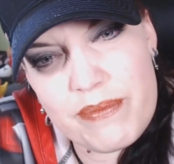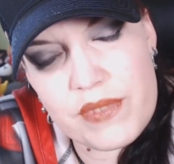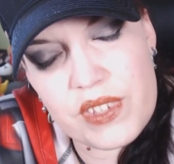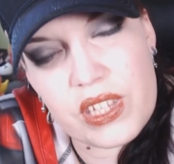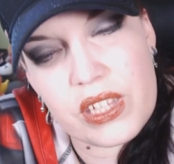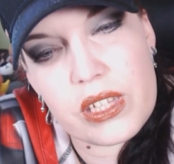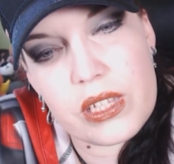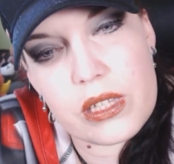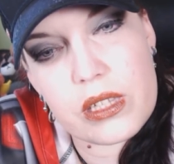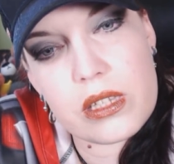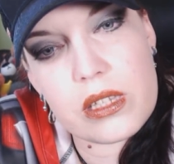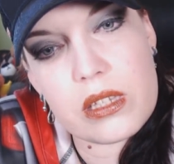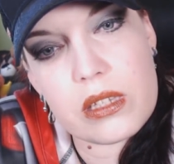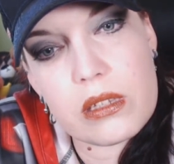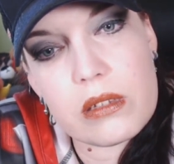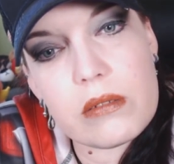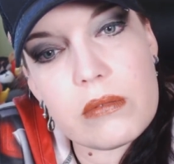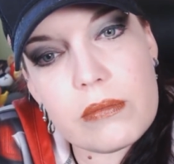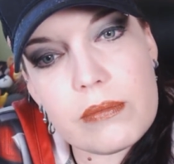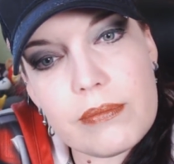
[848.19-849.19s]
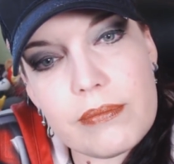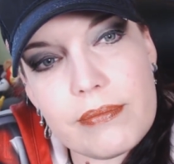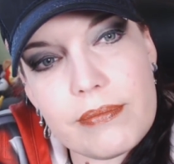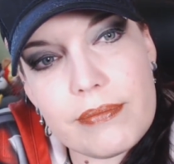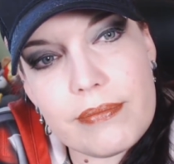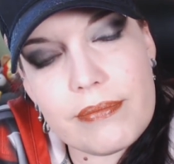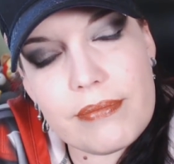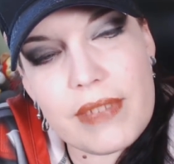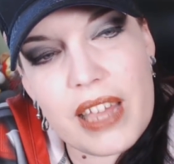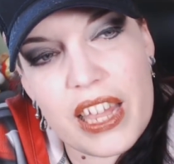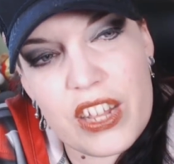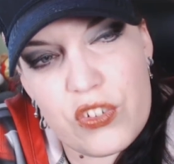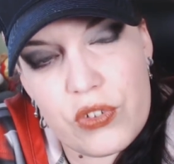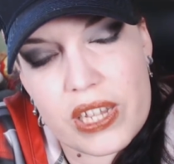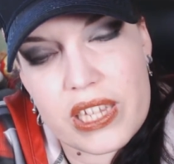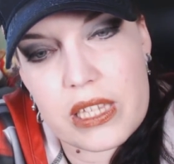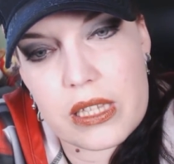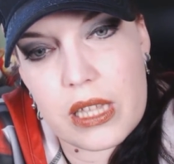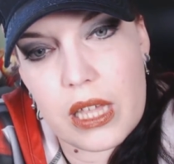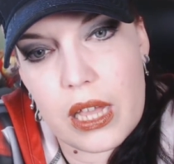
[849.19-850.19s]
So let's
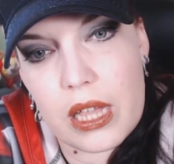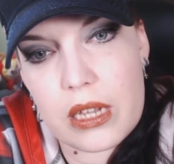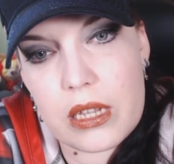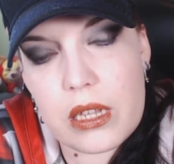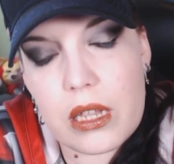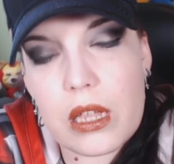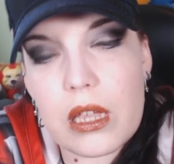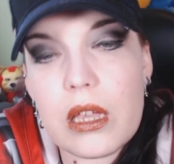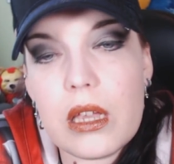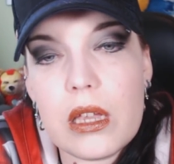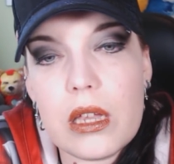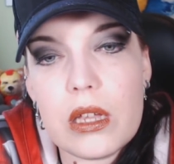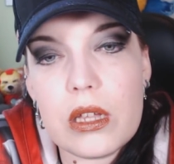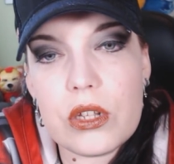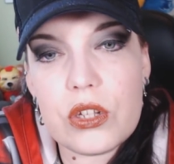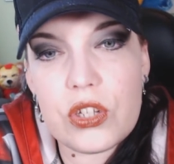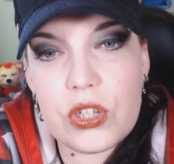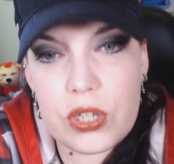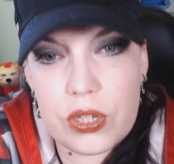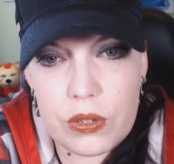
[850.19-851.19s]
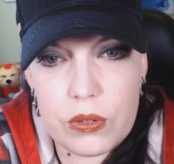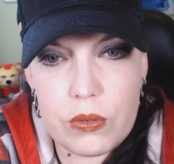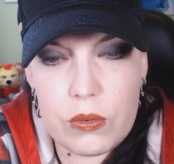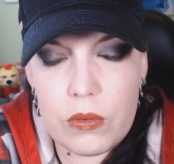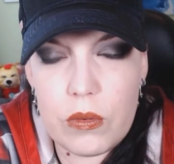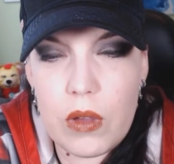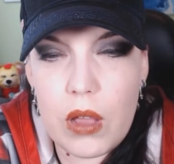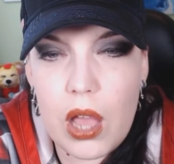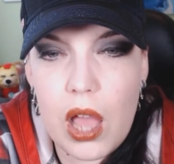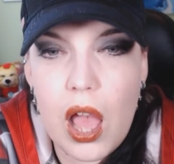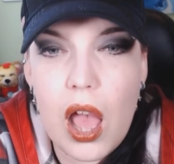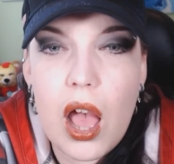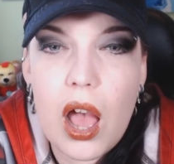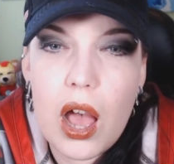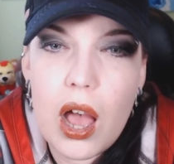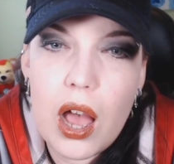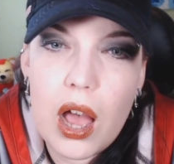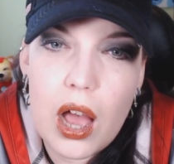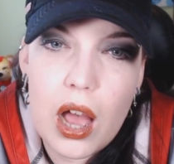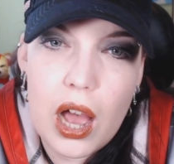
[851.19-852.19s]
address that. 2,
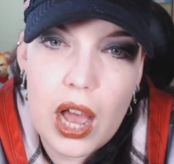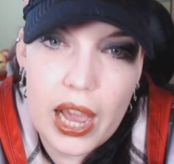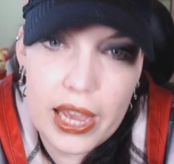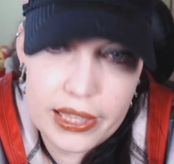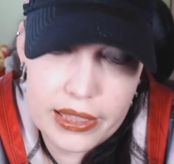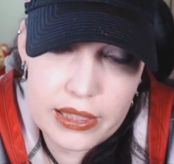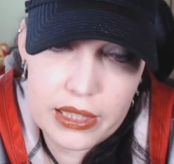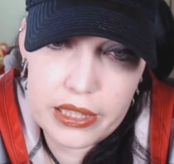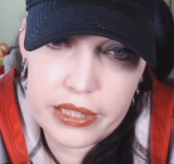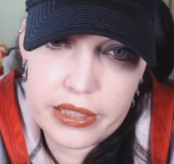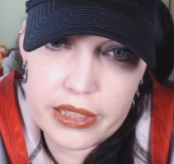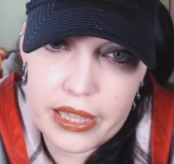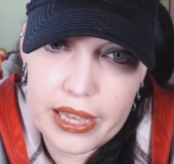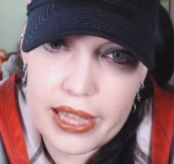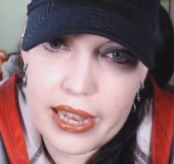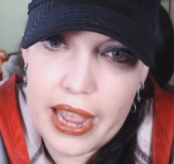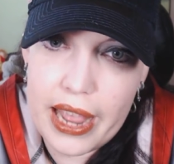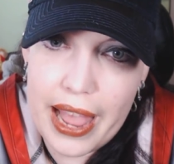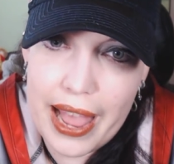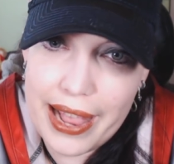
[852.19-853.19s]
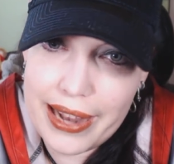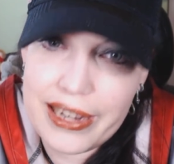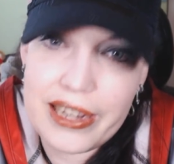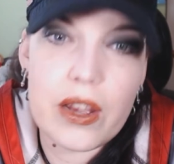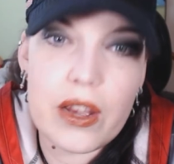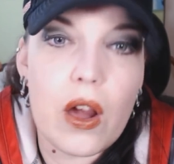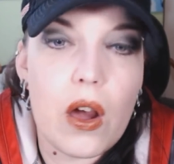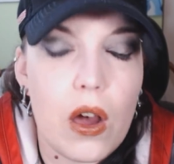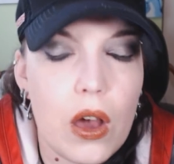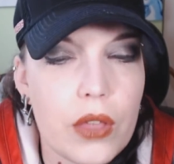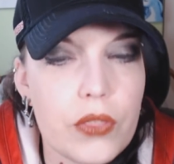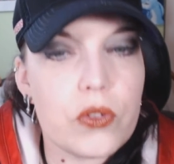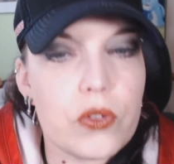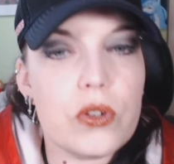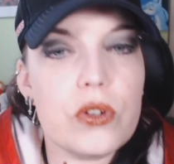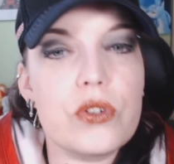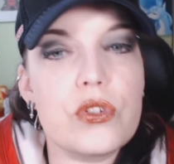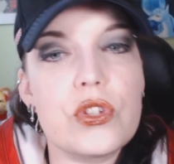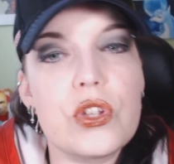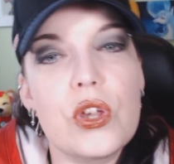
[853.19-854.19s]
I think that any
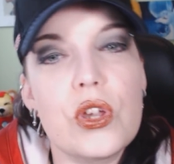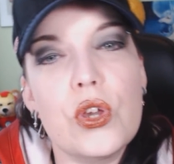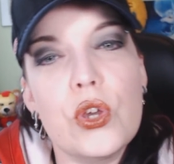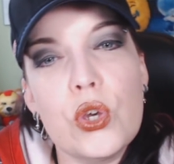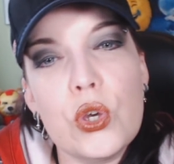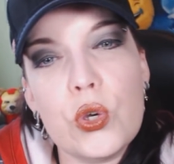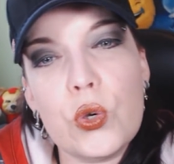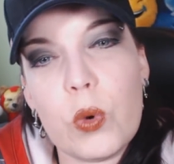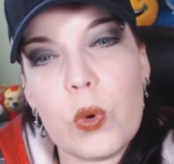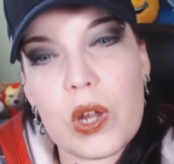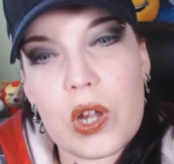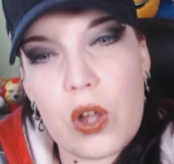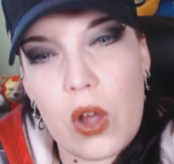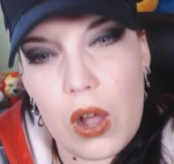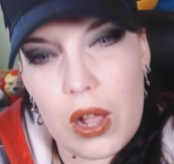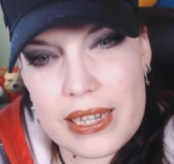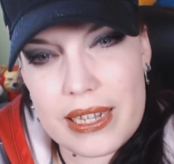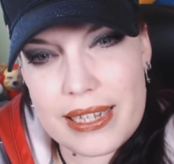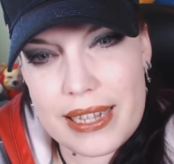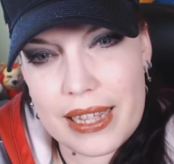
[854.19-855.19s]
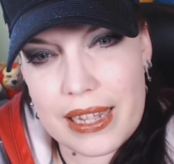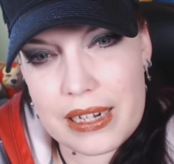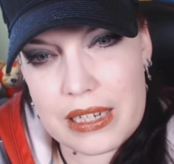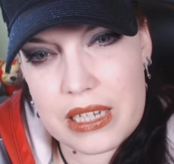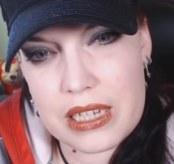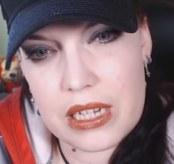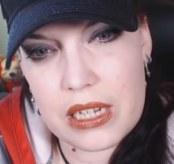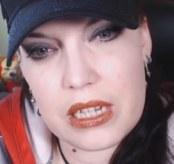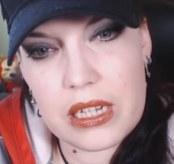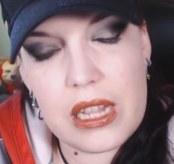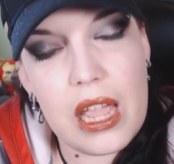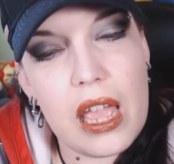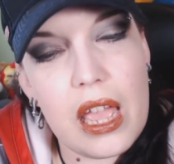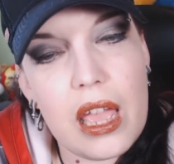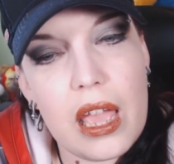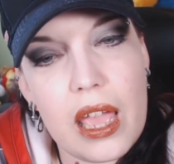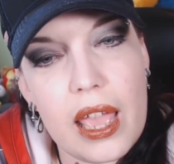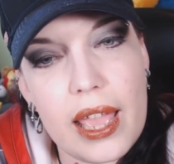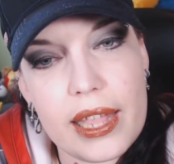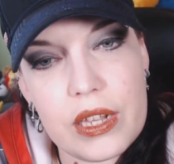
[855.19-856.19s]
authors who were contacted
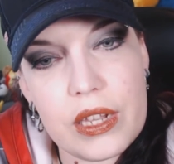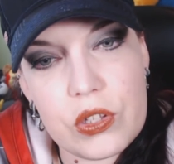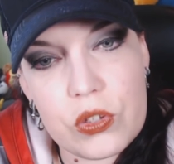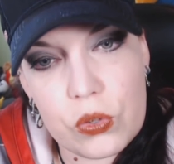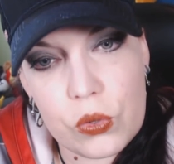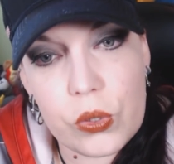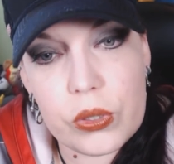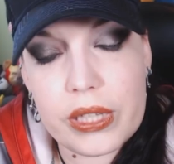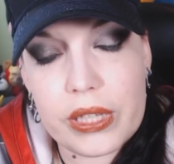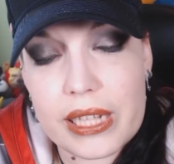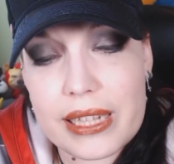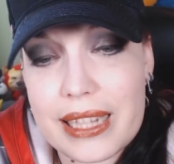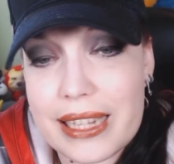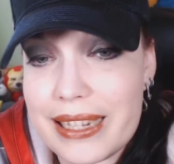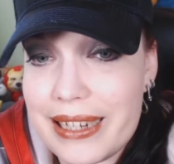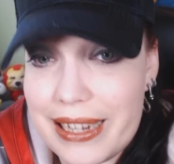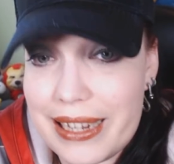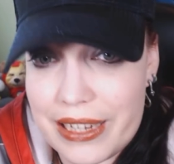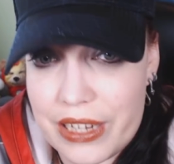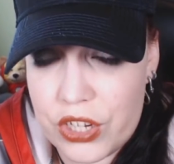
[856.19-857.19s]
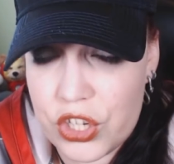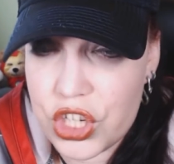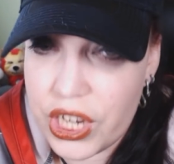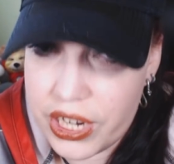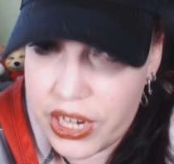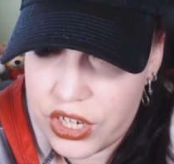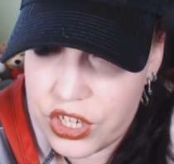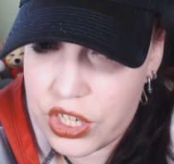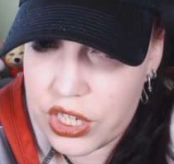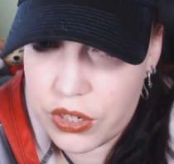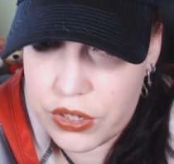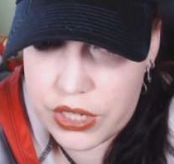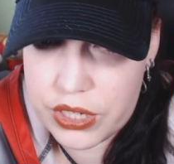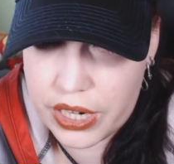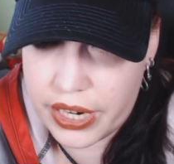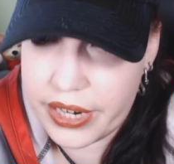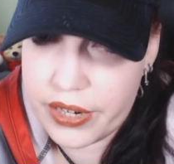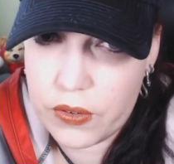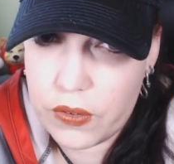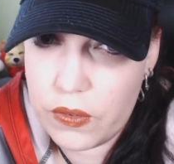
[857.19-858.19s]
and told that they need to change their
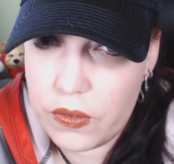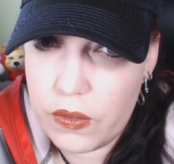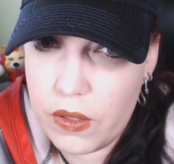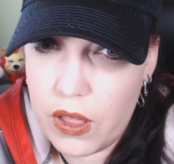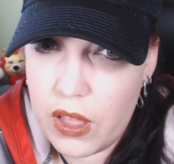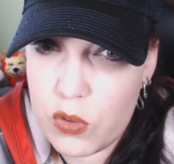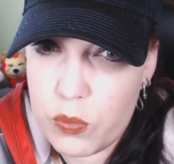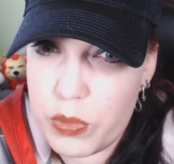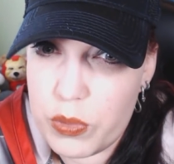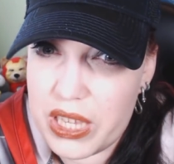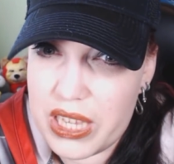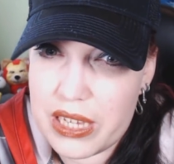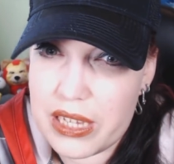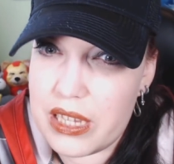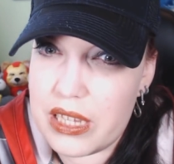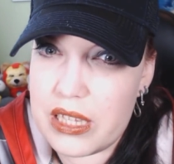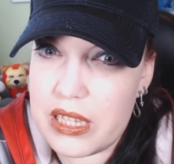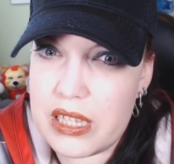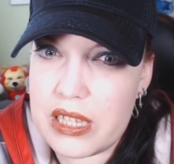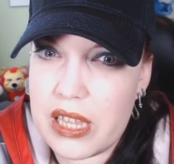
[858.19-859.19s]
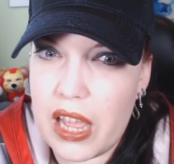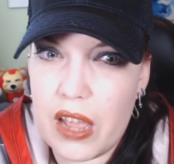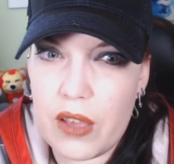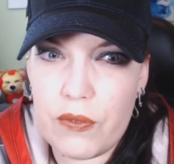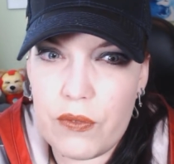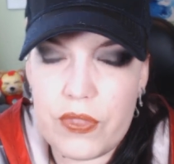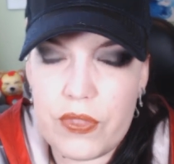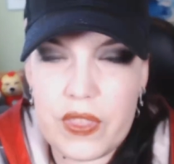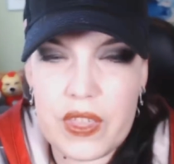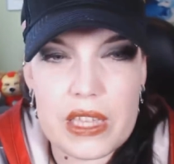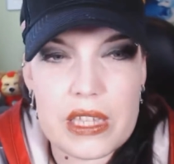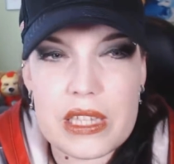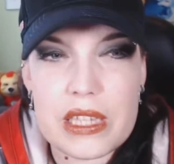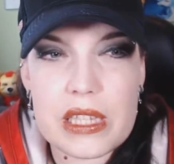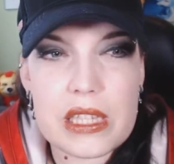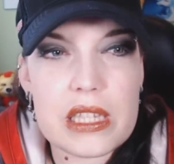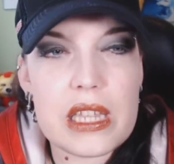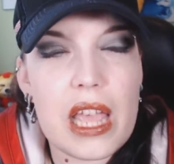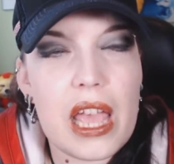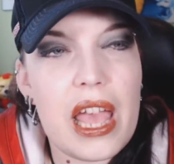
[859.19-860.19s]
title because of
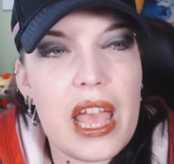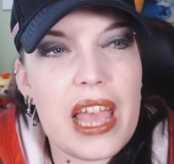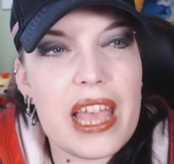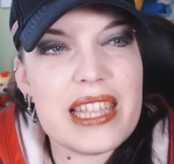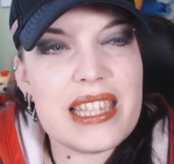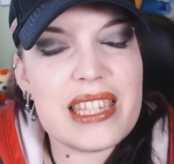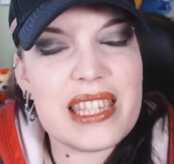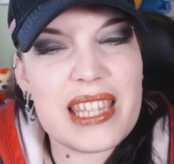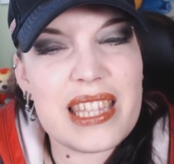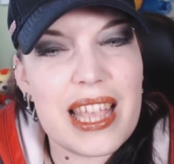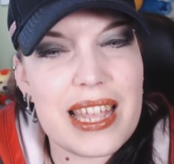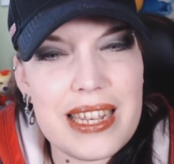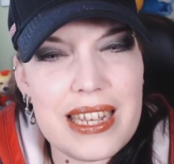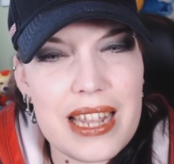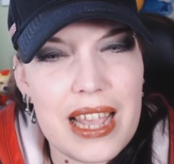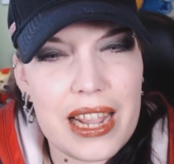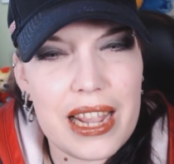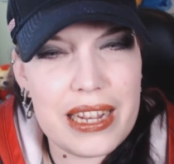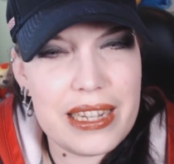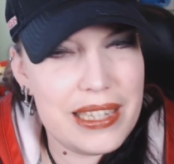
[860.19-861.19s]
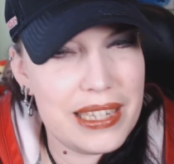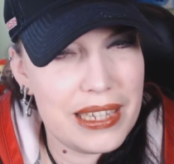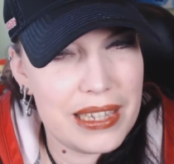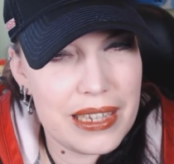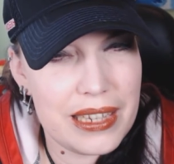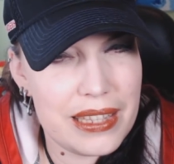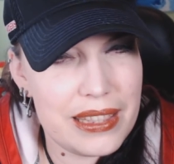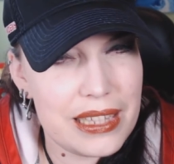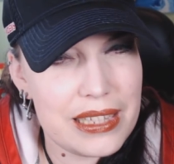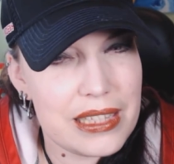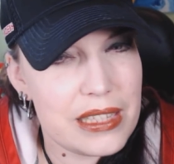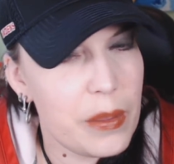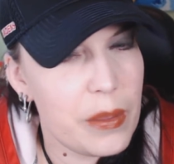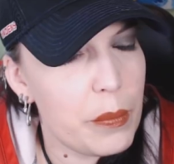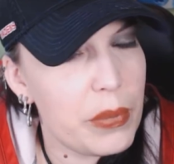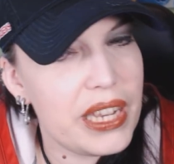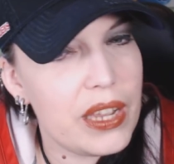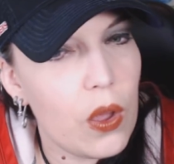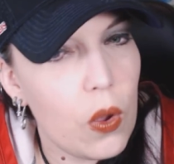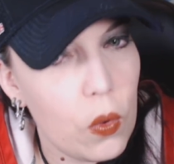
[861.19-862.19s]
this sudden idea that
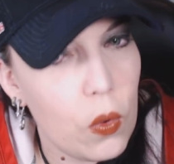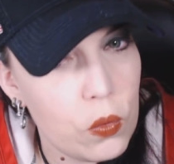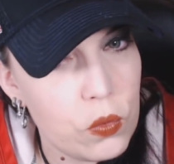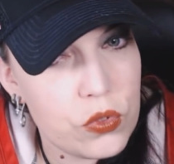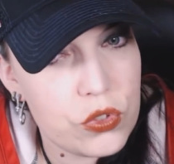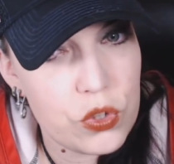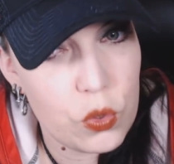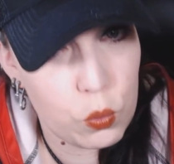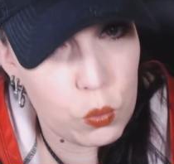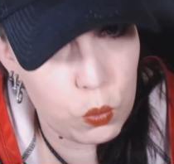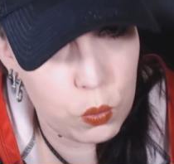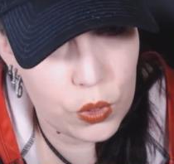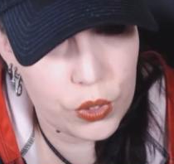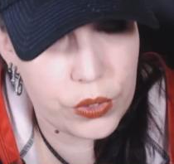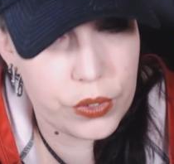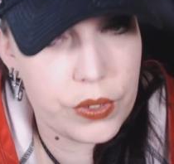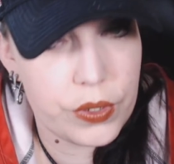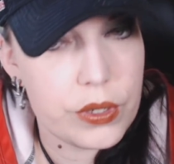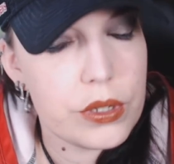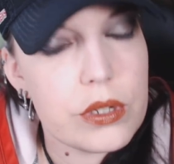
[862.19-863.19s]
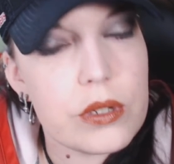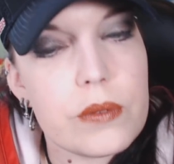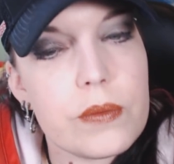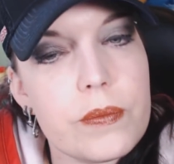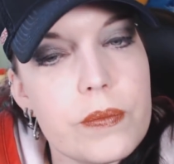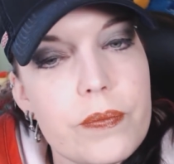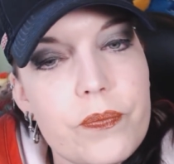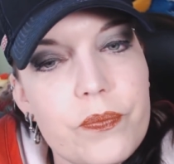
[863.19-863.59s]
somebody owns a word,